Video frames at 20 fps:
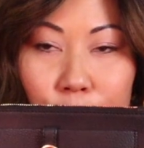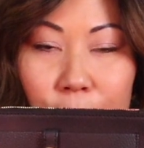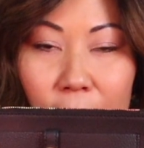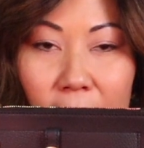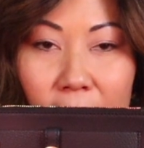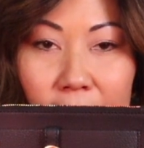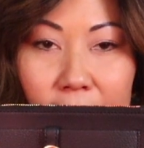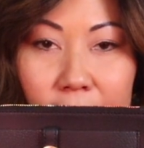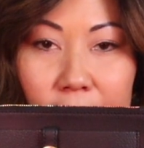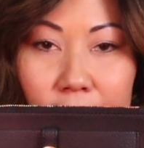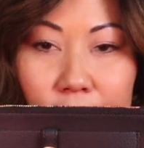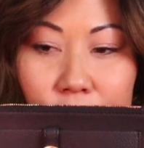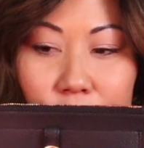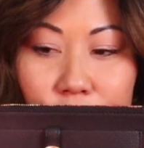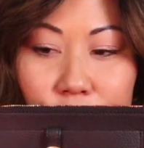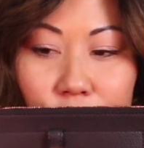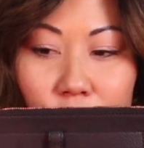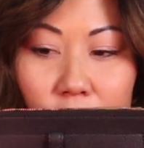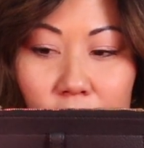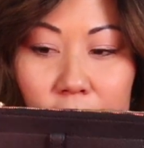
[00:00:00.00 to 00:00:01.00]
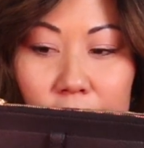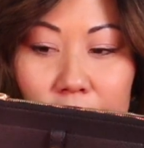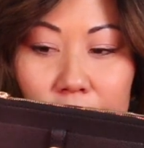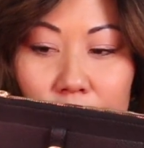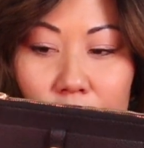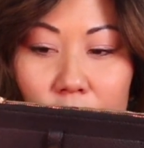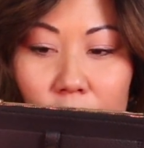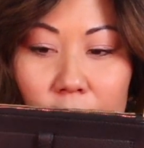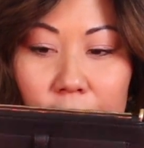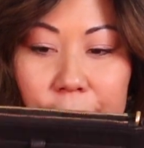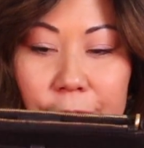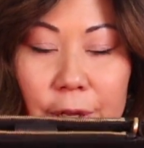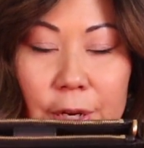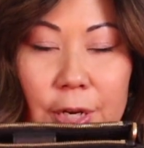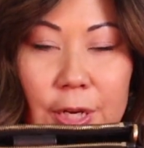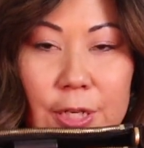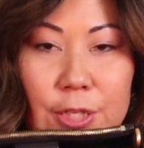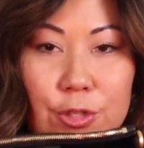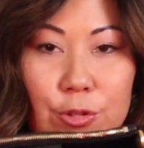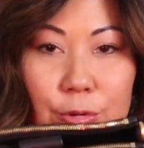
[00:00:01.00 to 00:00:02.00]
pocket in the front here, and
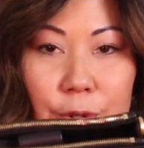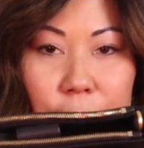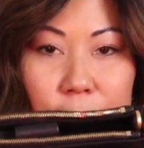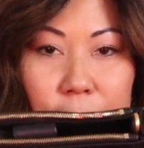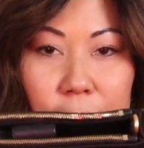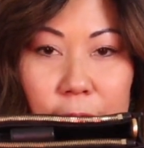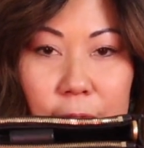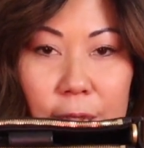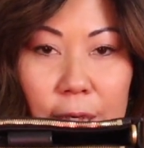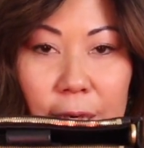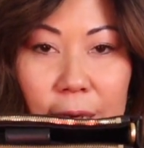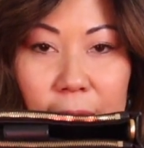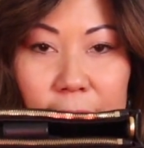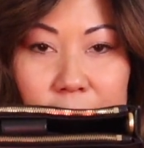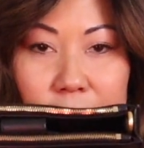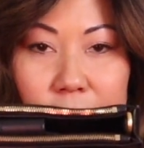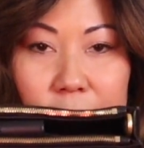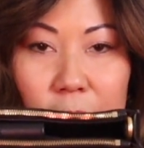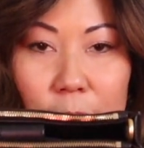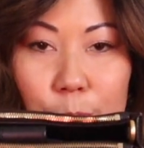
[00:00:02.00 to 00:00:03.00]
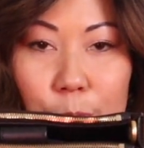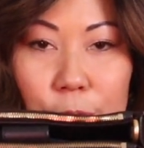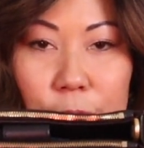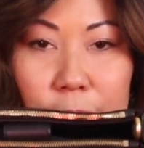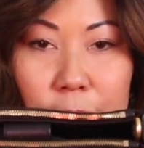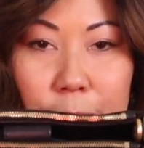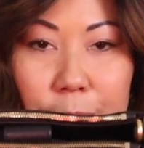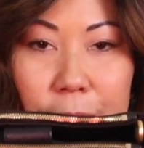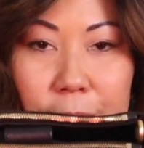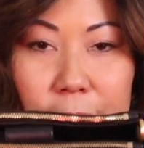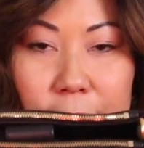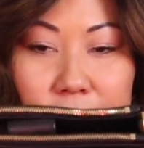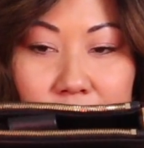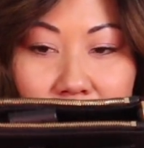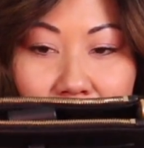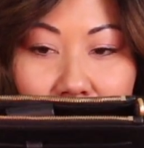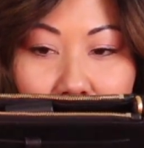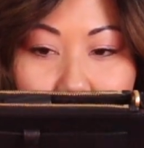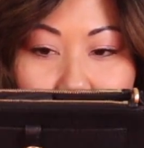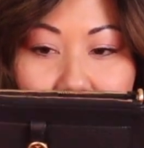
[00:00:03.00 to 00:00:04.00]
then as you can see, it has a double zip at the
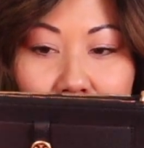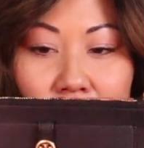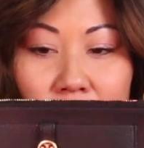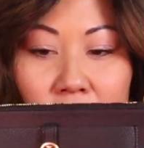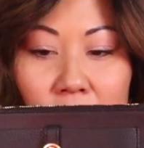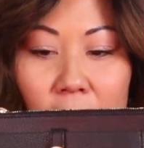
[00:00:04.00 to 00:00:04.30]
top,